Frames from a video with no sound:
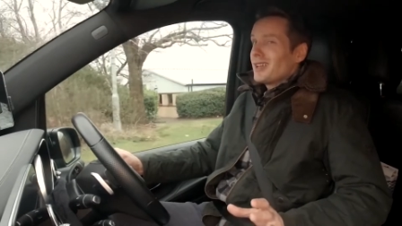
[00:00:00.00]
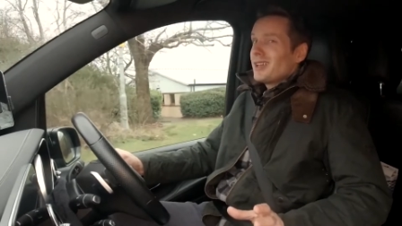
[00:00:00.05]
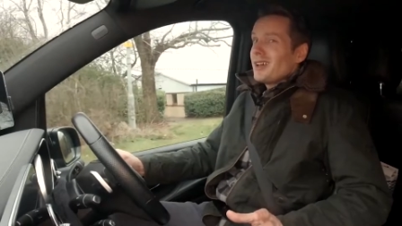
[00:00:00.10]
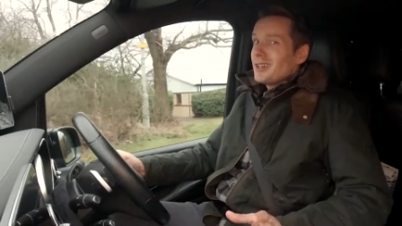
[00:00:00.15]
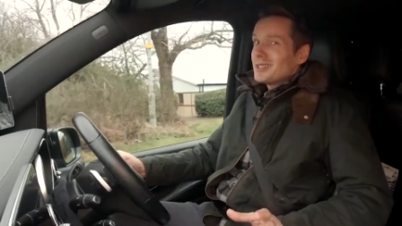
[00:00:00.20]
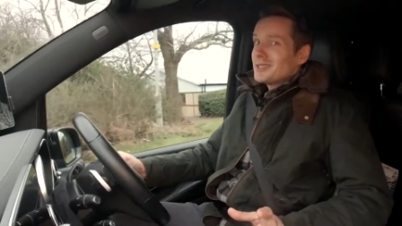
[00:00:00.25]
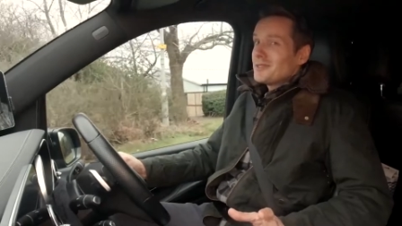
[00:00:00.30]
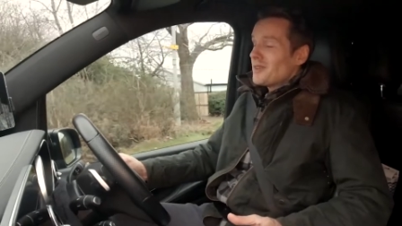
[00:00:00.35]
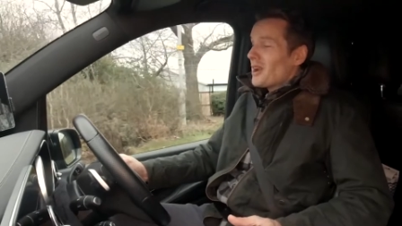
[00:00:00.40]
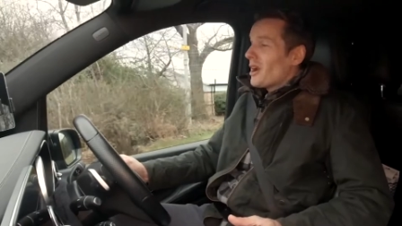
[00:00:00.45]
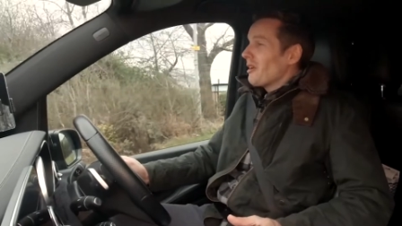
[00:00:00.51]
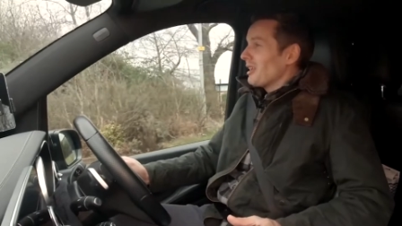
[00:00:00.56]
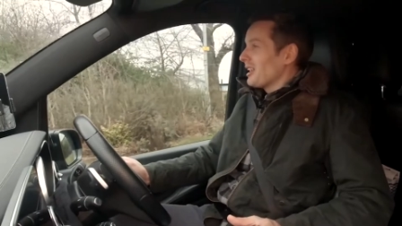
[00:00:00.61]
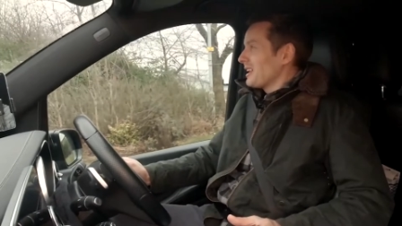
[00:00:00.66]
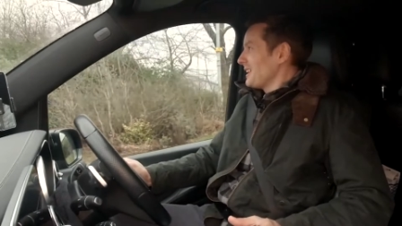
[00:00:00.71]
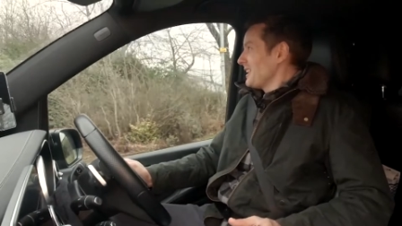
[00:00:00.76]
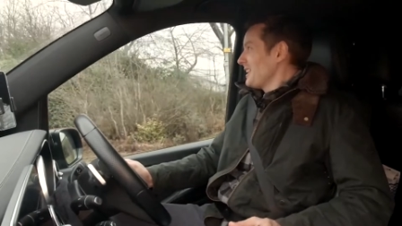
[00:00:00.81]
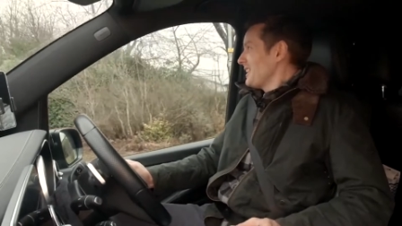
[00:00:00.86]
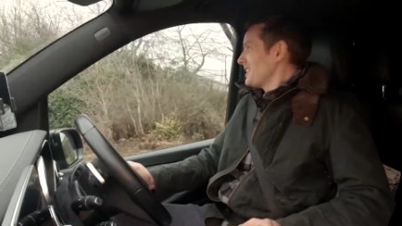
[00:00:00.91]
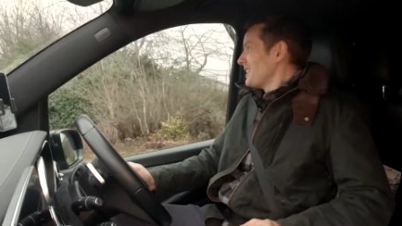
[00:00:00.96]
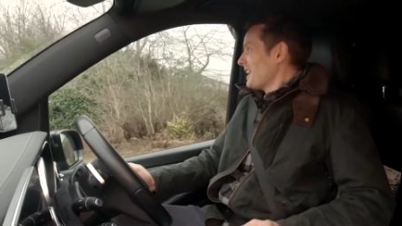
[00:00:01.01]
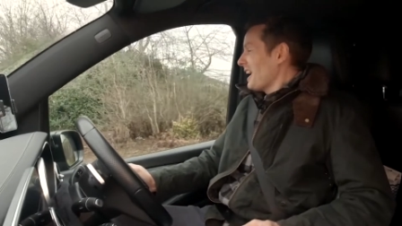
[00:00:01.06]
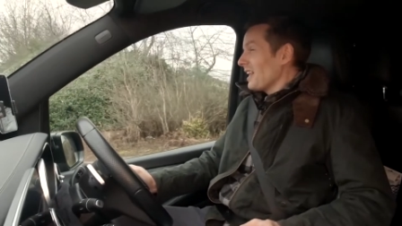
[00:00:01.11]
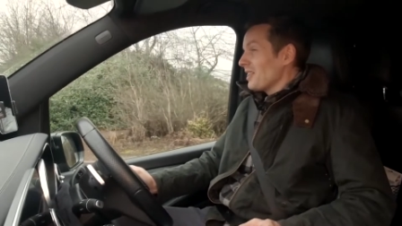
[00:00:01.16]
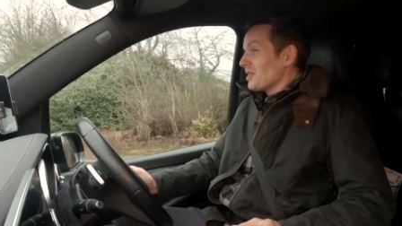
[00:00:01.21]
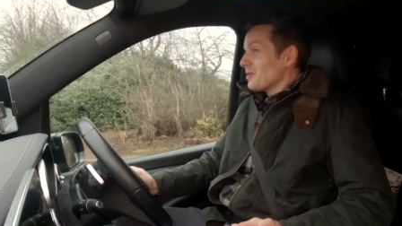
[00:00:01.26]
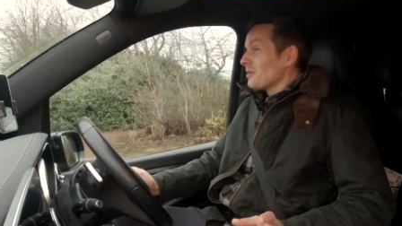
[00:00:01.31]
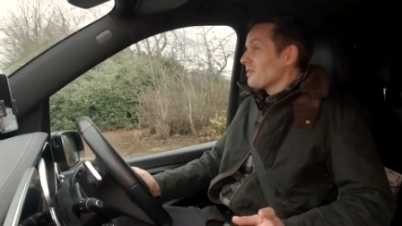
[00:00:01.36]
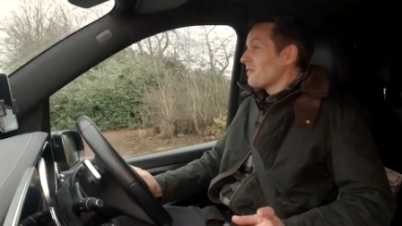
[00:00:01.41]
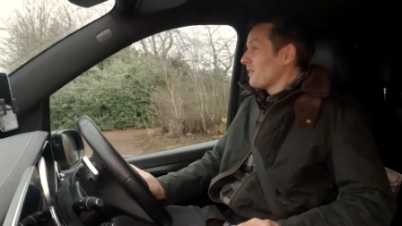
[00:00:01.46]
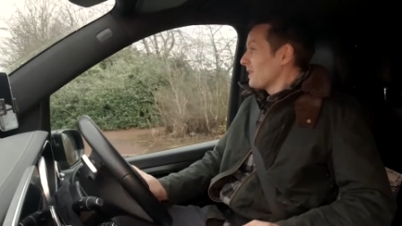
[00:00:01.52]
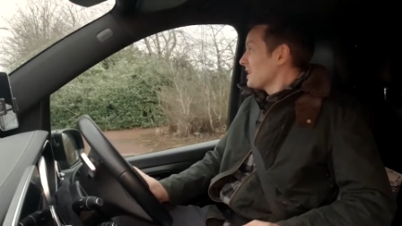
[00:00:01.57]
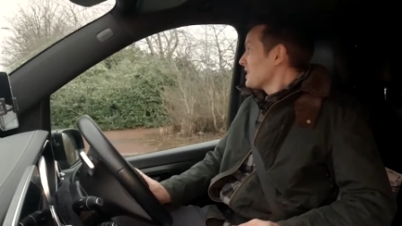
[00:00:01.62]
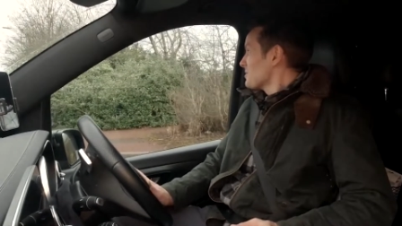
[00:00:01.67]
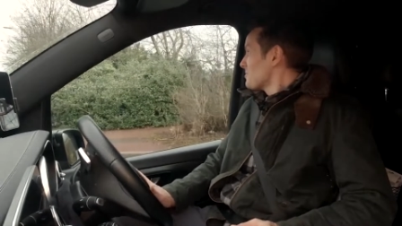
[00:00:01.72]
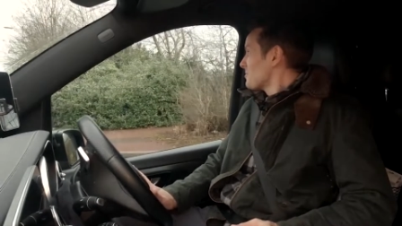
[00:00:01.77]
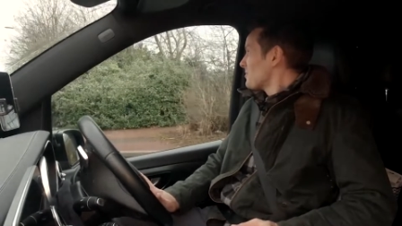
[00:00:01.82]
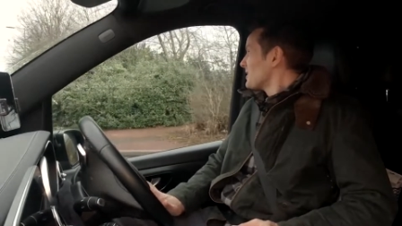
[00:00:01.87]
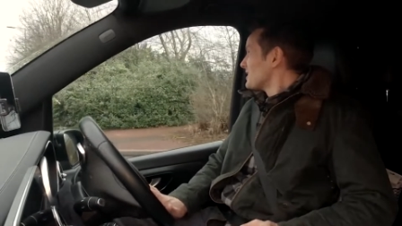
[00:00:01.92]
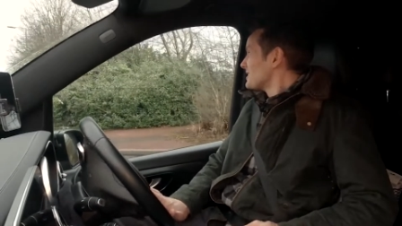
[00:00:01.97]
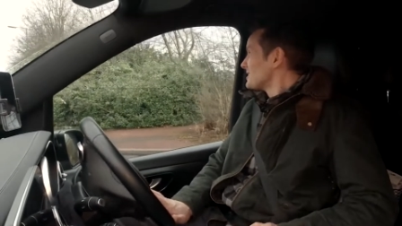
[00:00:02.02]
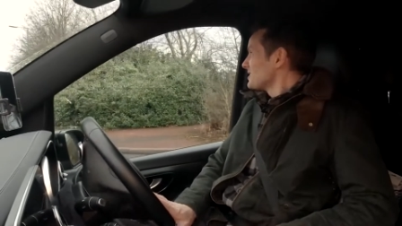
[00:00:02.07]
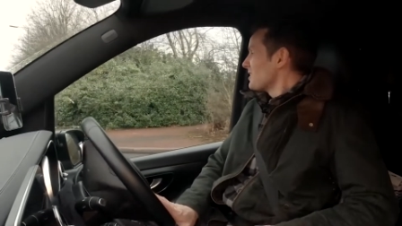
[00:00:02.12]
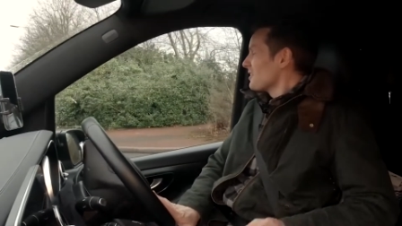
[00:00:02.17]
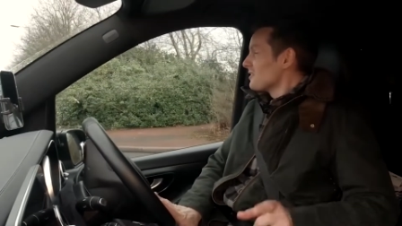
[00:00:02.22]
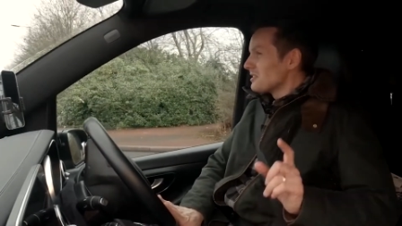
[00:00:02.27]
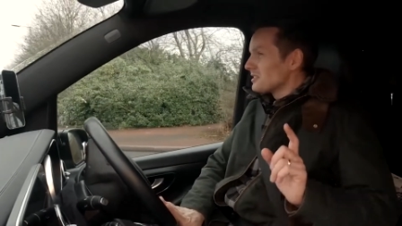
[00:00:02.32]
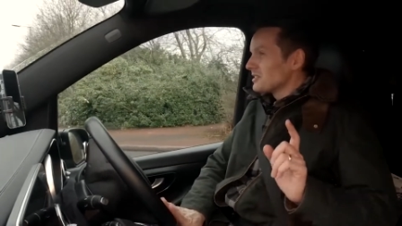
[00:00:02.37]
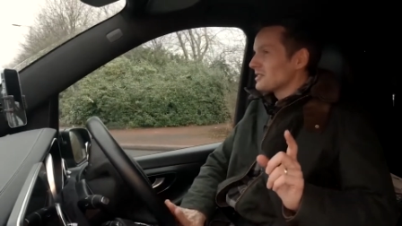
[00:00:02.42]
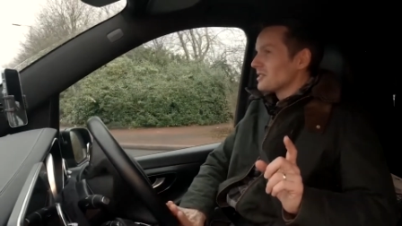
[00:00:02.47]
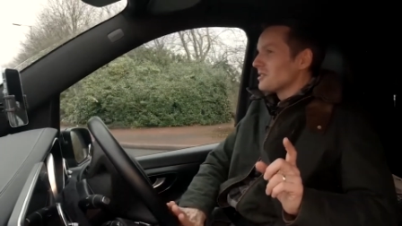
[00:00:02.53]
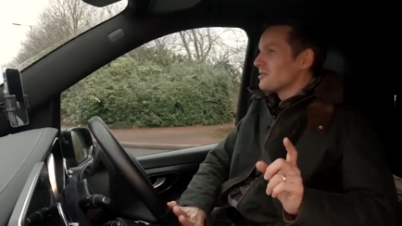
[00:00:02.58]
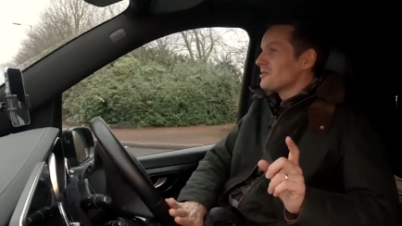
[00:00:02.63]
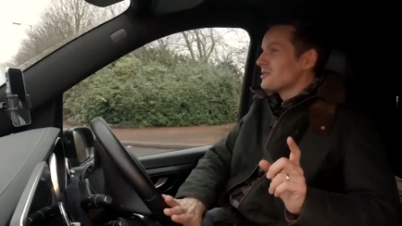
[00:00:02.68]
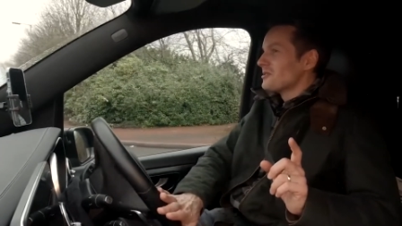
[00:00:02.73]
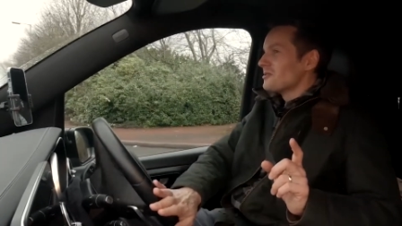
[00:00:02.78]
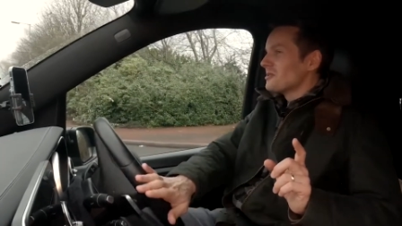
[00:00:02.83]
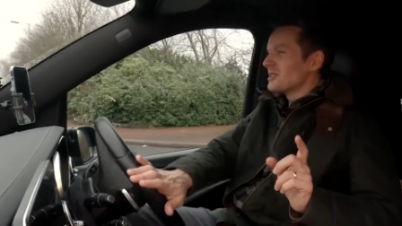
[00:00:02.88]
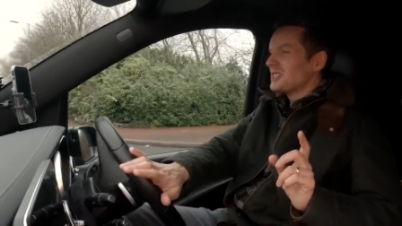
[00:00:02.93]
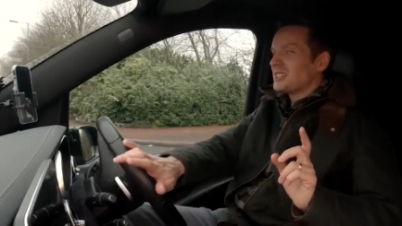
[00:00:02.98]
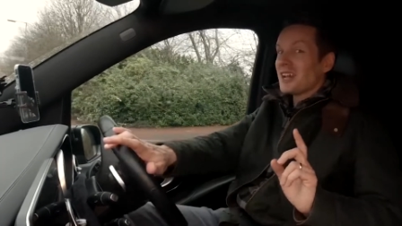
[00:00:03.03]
My cars are very clean, and there were fingerprints on the sunroof,